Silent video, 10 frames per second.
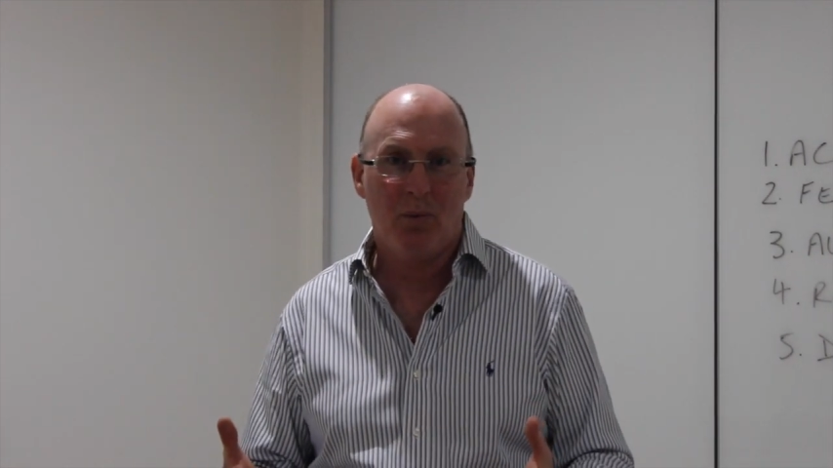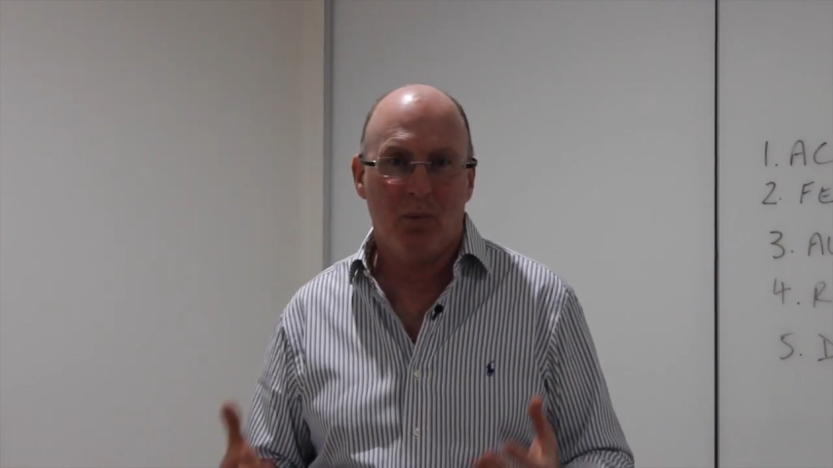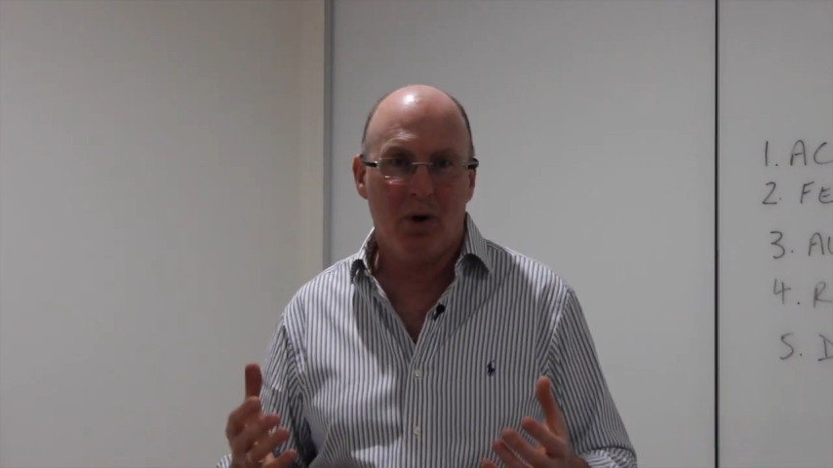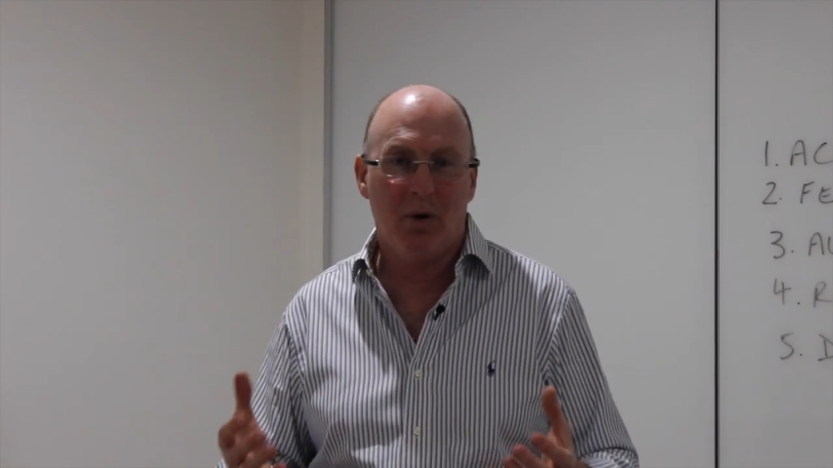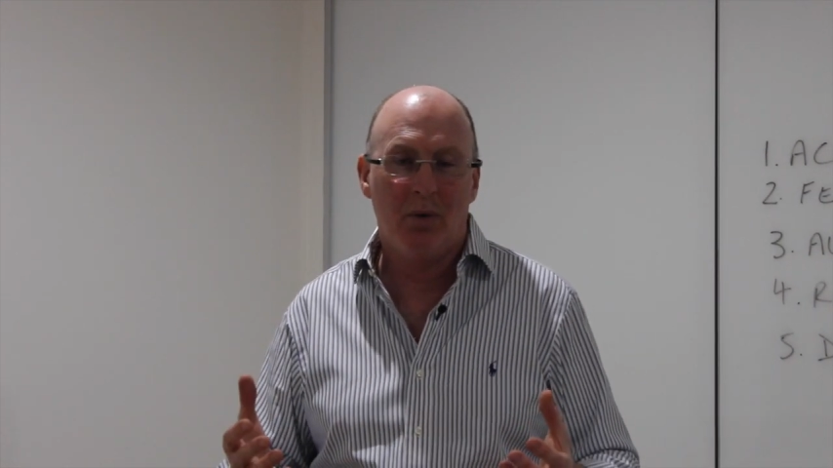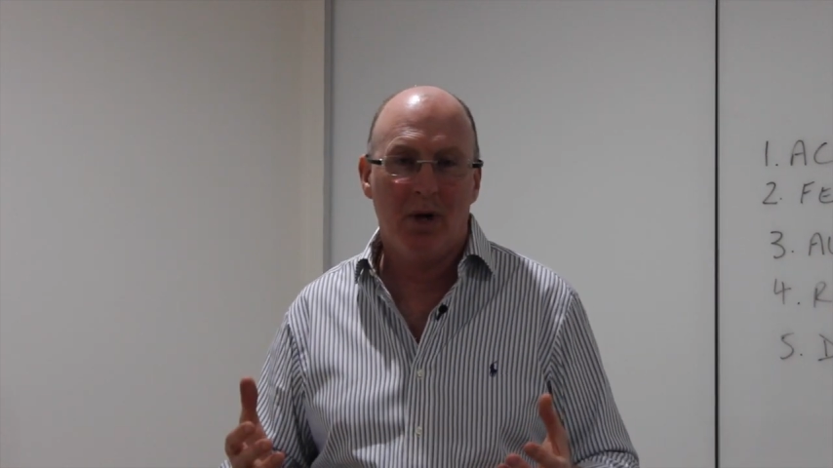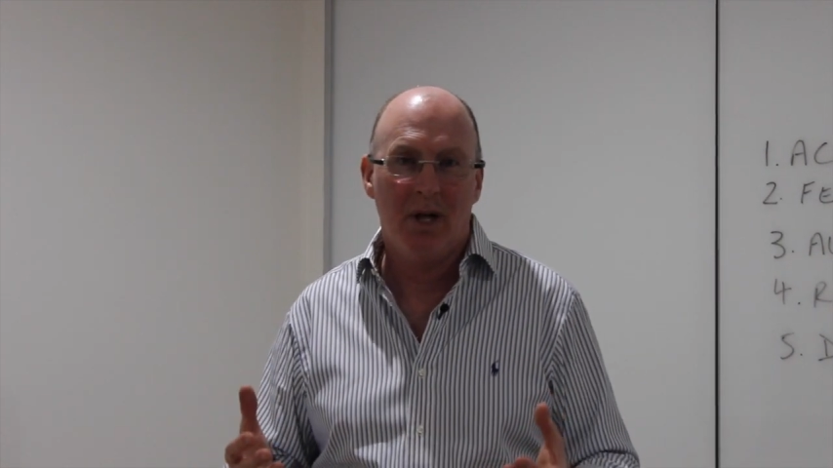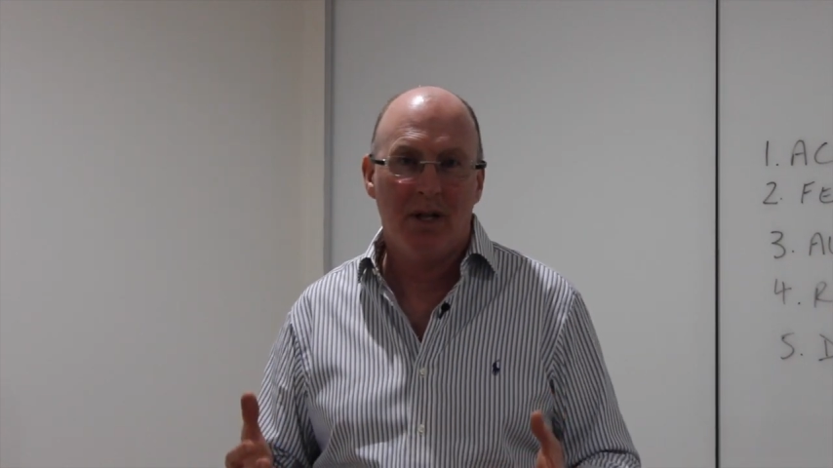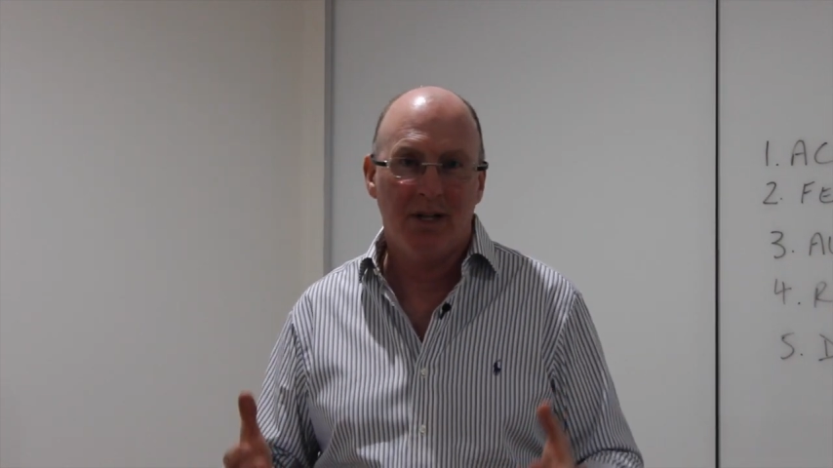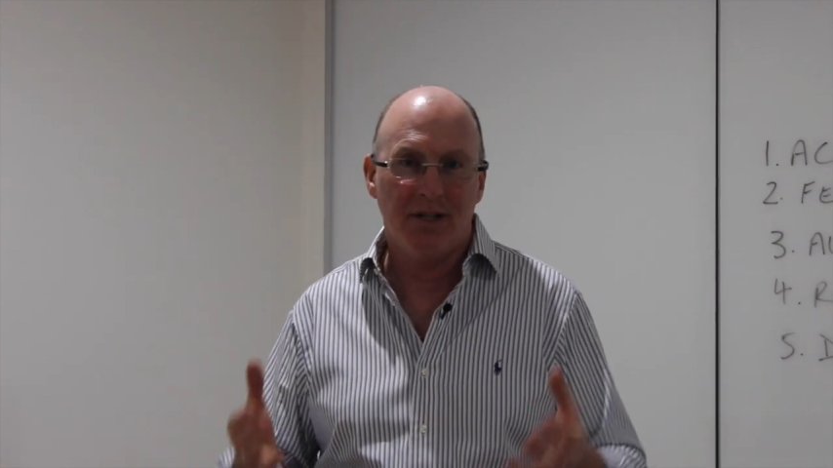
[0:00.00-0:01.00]
well,
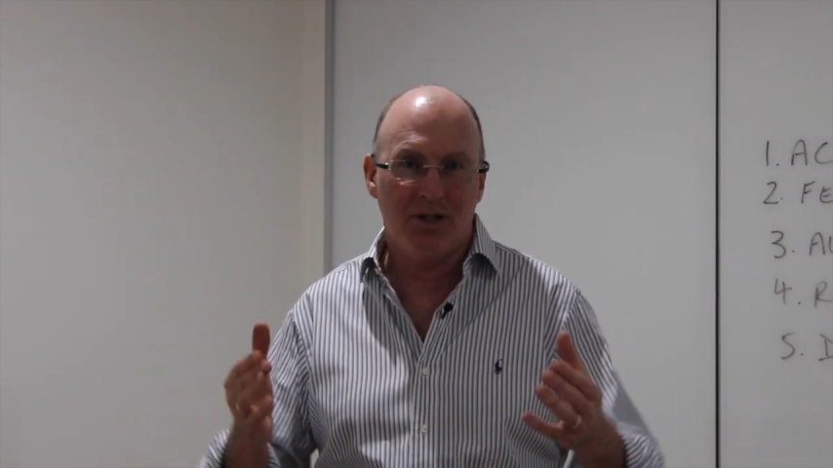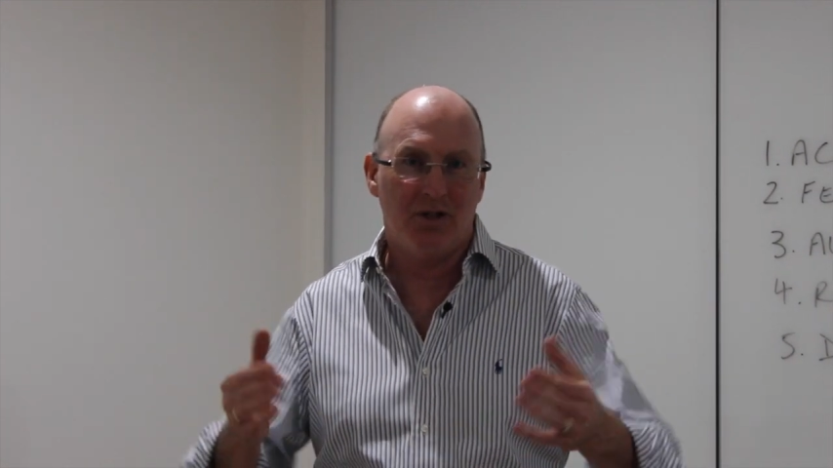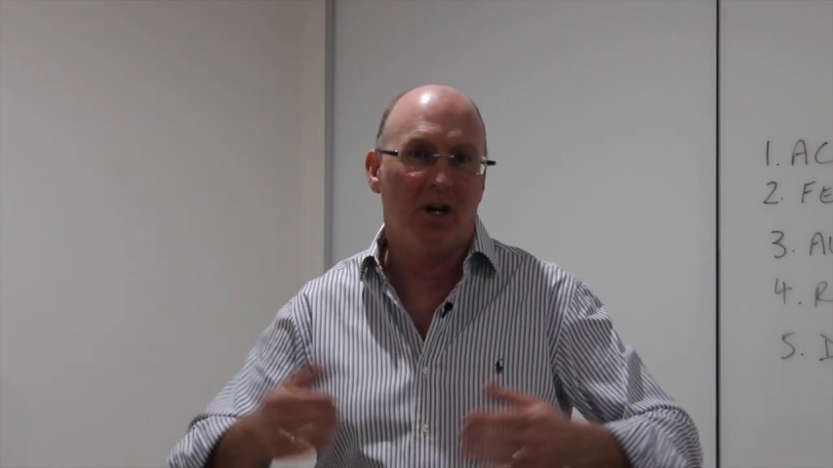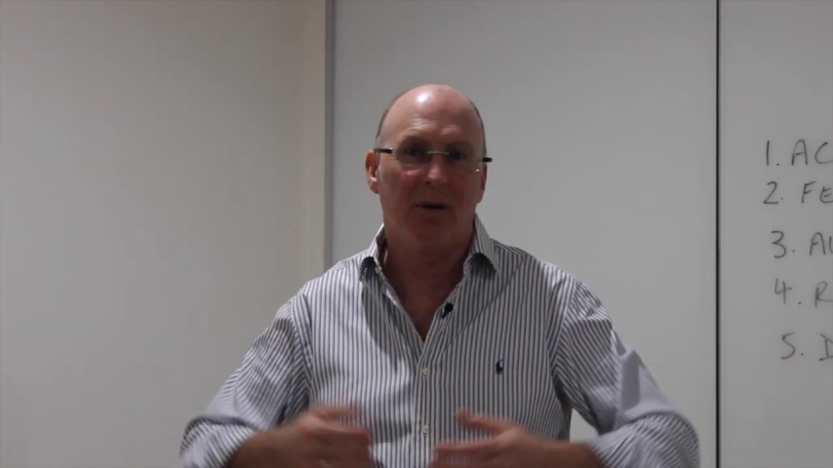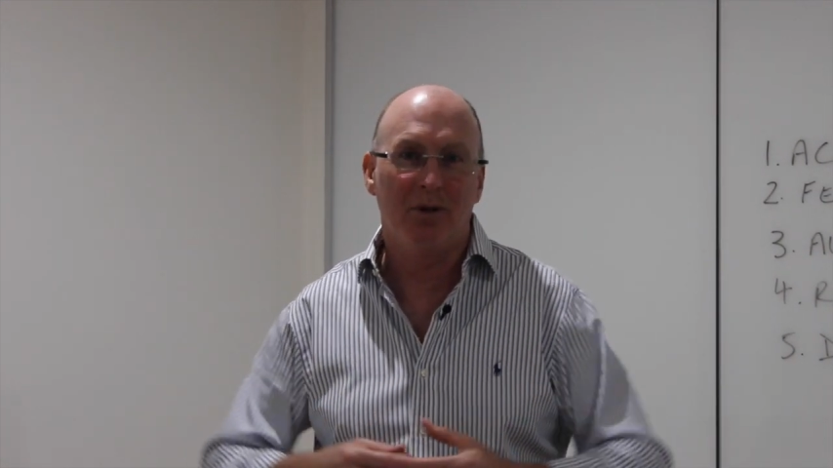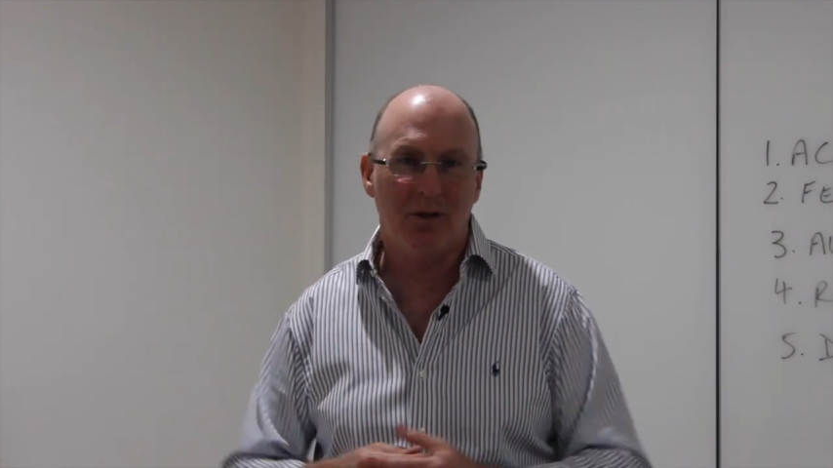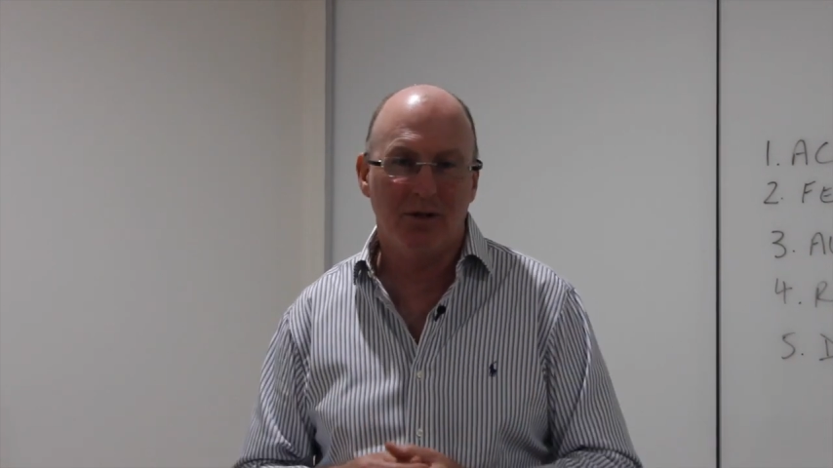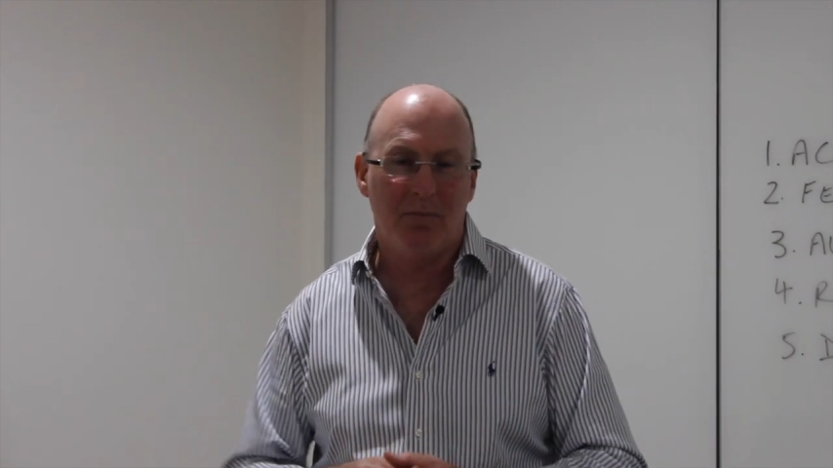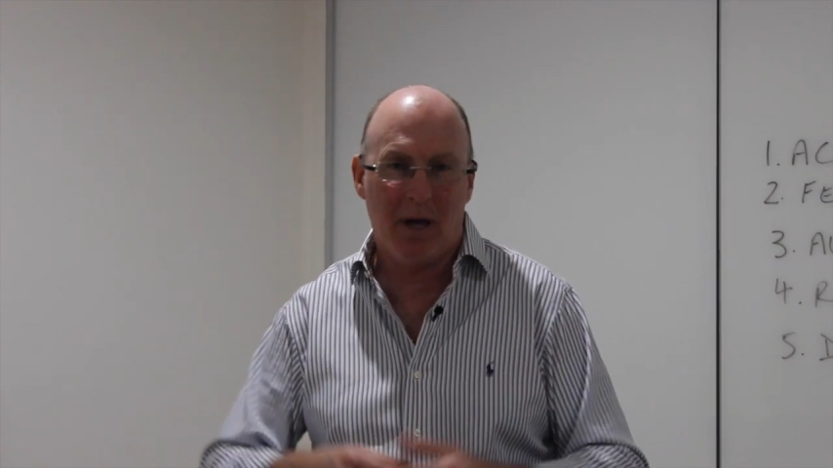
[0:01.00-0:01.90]
there's a gentleman who's